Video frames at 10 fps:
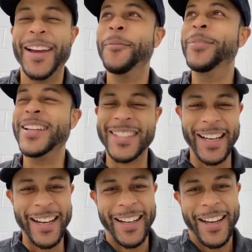but
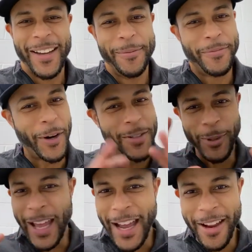uh, first
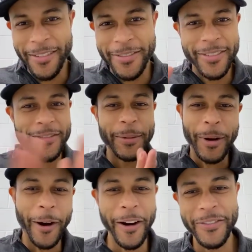live from
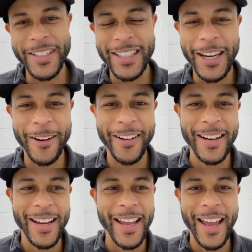my office here
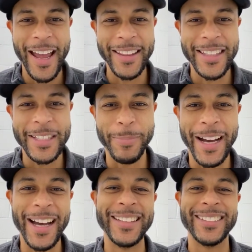at the
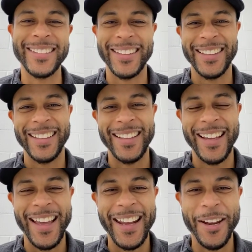spot
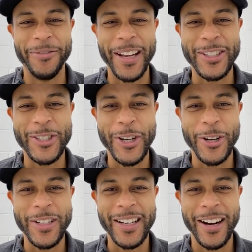at FX
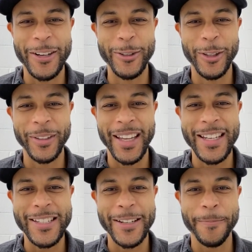Church, our new
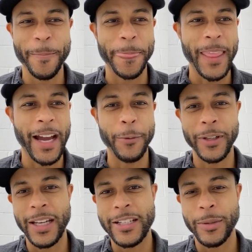location. I
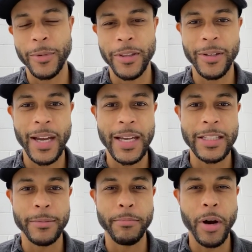will catch up with you
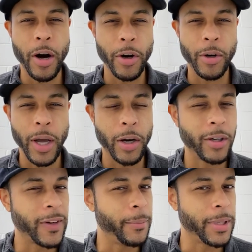guys tomorrow. I don't
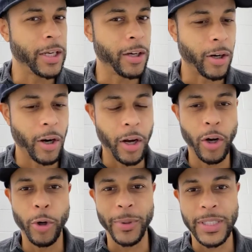know if I'll be here or at
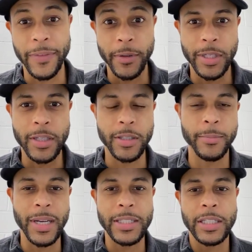home because I have to teach
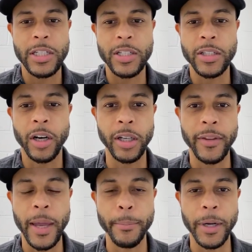the message and all
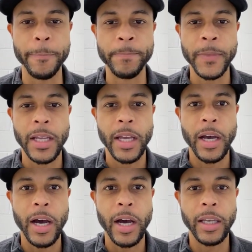of that. But
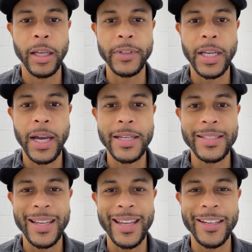uh, love you
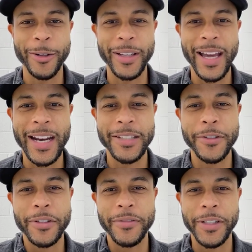guys and know that God has a
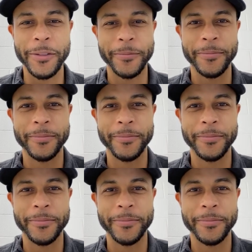future for you.